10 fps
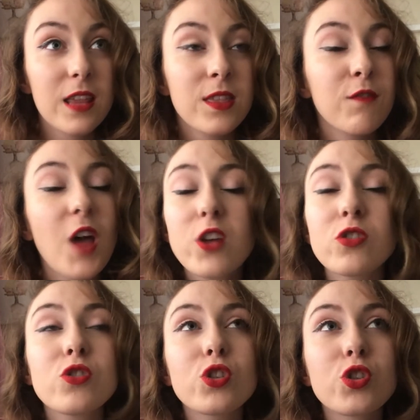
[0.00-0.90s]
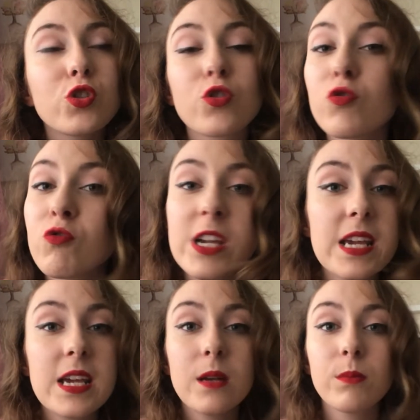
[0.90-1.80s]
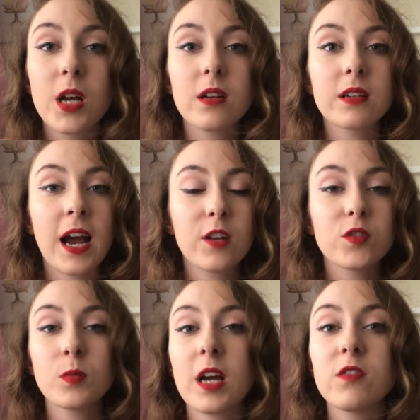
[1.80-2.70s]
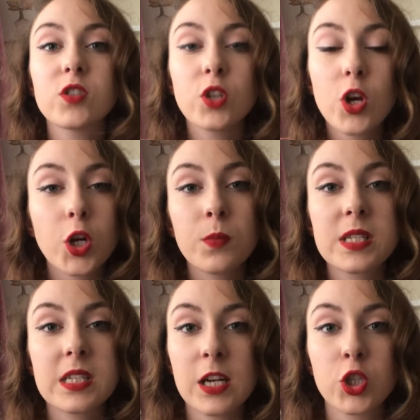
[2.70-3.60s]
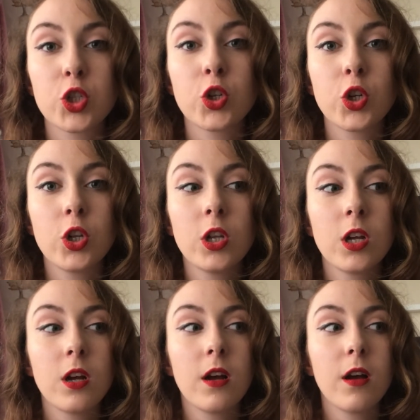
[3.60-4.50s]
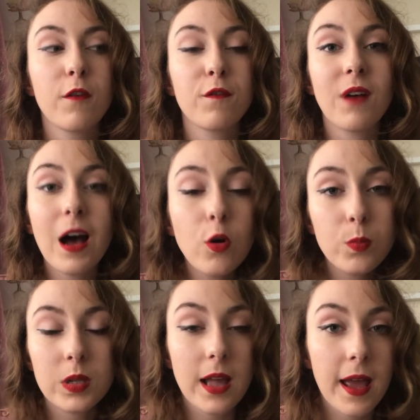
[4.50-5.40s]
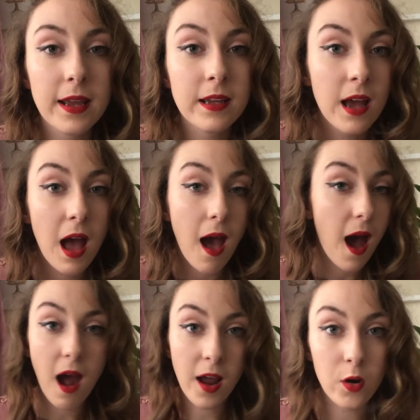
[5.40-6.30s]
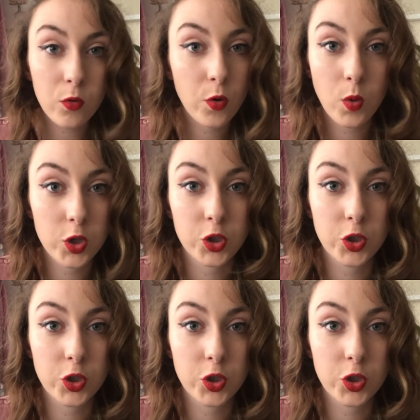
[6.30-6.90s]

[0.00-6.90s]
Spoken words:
If that doesn't scream some kind of circumstantial foul play, I don't know what